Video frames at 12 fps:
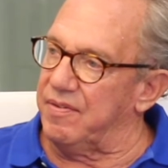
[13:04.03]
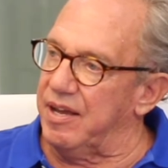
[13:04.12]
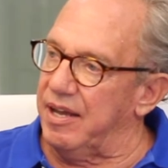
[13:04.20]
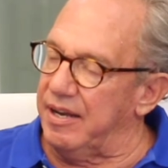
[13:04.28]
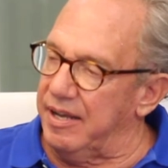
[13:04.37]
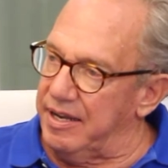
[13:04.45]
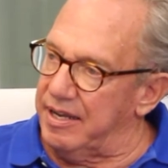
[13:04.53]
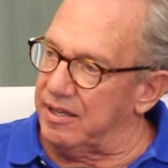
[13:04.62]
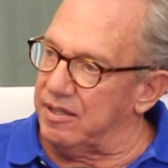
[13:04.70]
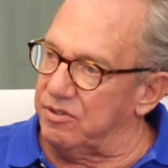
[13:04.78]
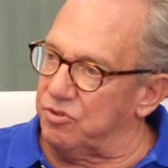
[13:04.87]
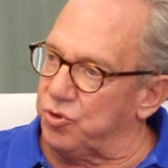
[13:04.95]
got any
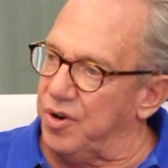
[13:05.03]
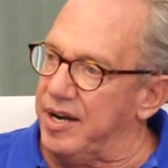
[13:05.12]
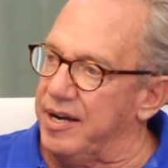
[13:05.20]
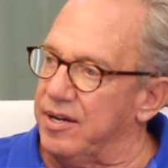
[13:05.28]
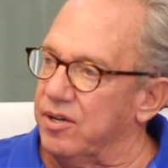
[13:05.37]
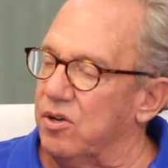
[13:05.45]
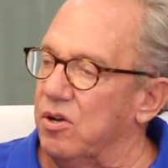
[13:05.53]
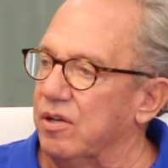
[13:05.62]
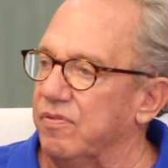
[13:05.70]
training at all.